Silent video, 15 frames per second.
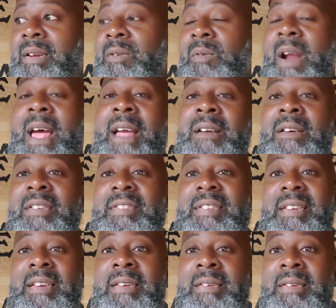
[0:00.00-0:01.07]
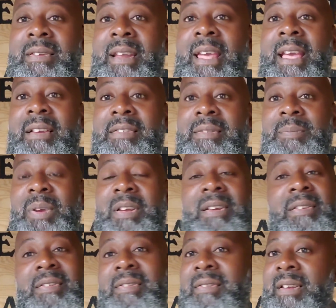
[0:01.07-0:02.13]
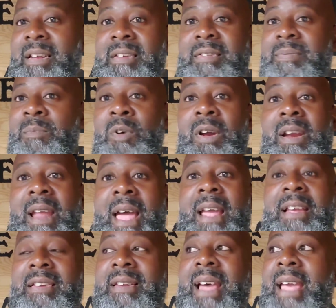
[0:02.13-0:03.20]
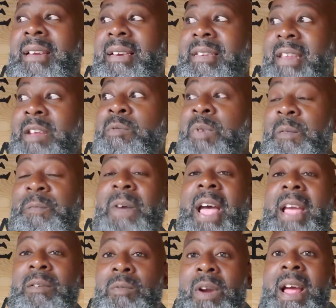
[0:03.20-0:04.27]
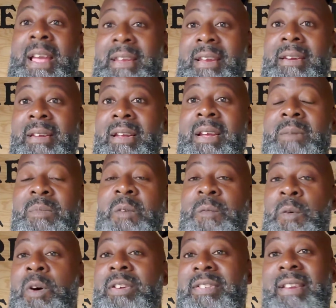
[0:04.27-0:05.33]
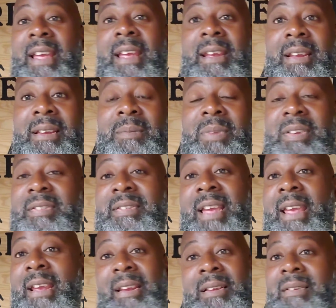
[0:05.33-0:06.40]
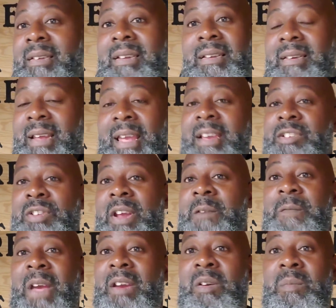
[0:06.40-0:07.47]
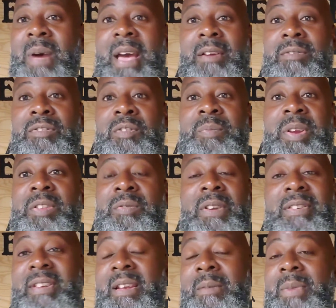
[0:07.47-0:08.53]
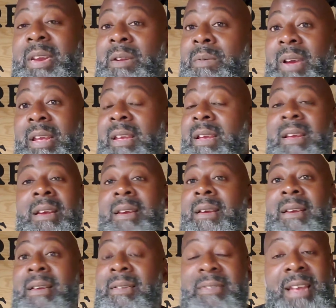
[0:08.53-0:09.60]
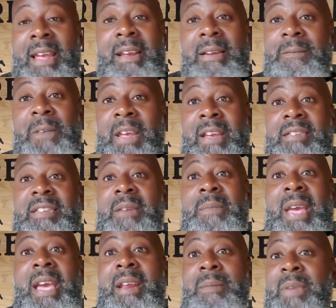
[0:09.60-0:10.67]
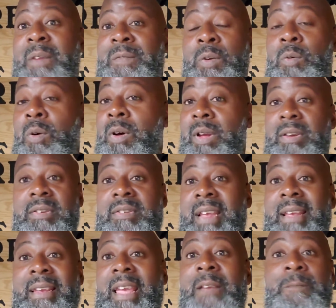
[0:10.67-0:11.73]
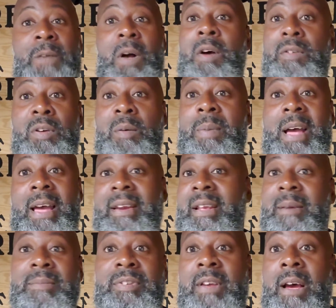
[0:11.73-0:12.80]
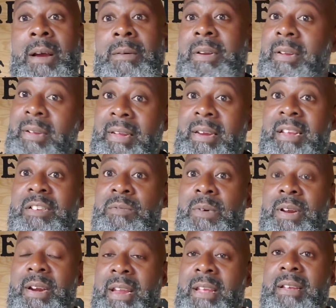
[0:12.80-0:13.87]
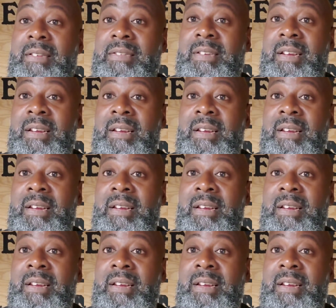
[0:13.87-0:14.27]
Ryan Garcia next, because it's more likely that he would fight Ryan before Tank. Because Tank, they ain't trying to fight nobody who's going to be a threat to him anyway. Tank fans, get mad at me if you want. Tank ain't fought nobody. I'm sorry. It is what it is.